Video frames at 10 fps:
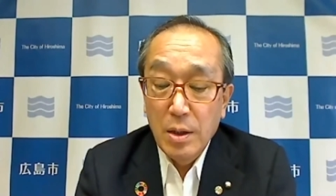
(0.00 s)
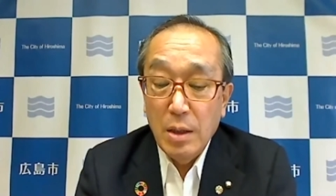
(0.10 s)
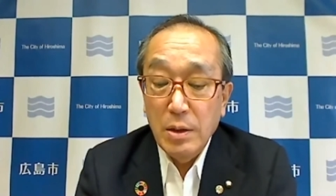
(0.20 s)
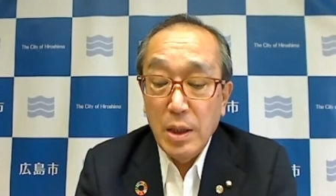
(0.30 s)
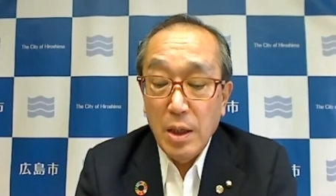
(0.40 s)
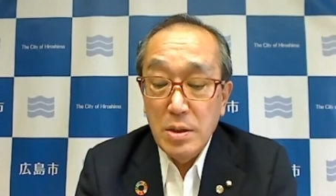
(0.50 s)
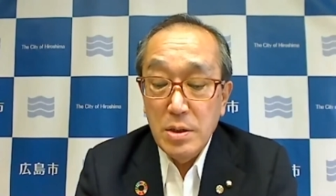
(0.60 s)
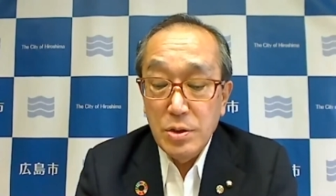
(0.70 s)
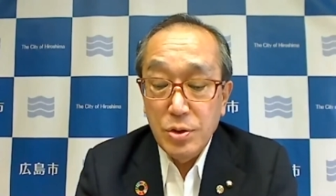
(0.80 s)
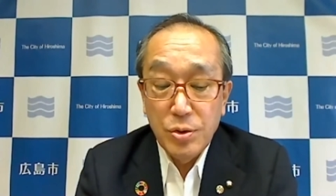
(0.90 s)
everyone in
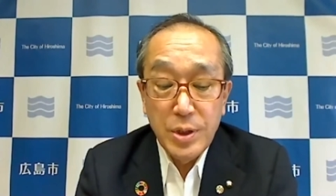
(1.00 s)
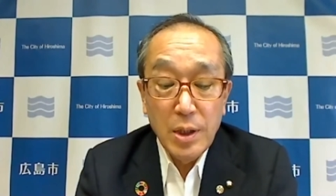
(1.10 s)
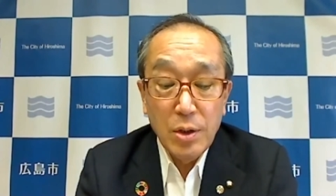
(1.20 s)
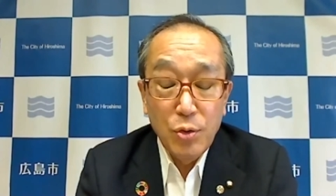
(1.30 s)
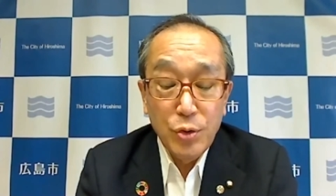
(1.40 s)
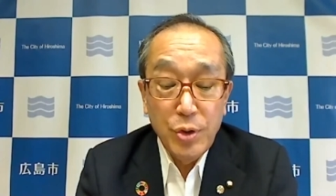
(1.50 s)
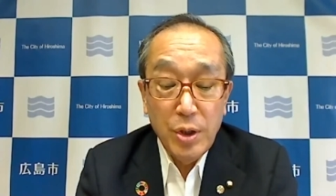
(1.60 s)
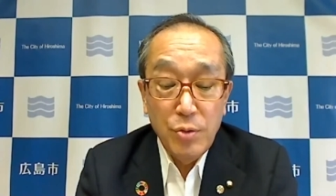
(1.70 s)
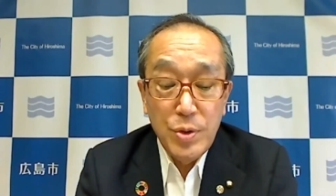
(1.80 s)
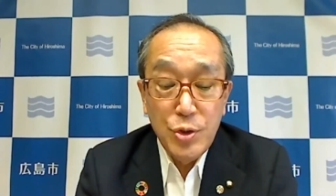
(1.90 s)
the world can
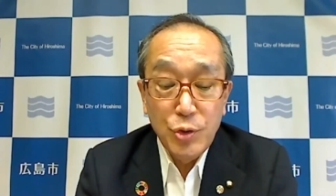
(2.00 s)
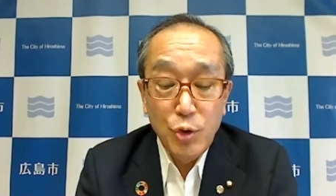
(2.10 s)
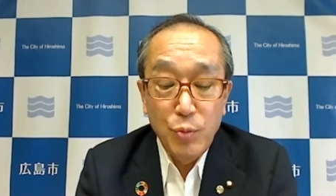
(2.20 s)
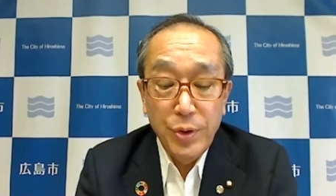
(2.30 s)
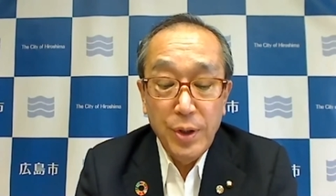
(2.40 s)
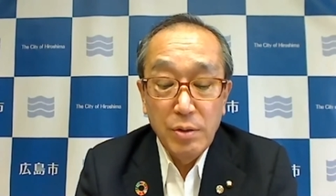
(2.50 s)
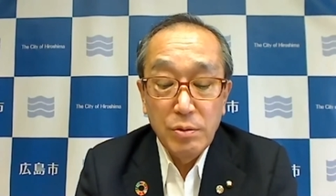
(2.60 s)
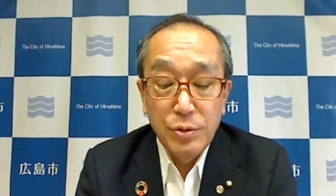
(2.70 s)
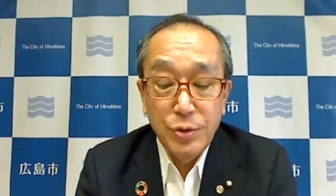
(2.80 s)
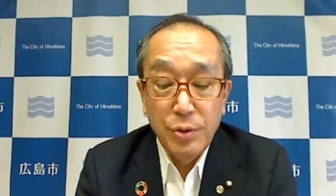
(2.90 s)
accept the feelings of the
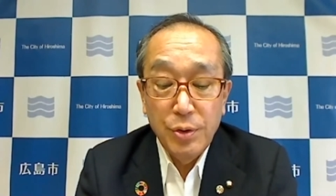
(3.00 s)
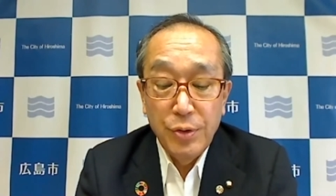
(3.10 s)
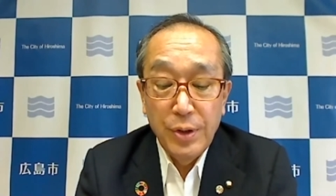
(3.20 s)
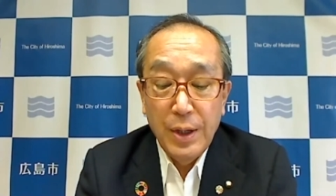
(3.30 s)
hibakusha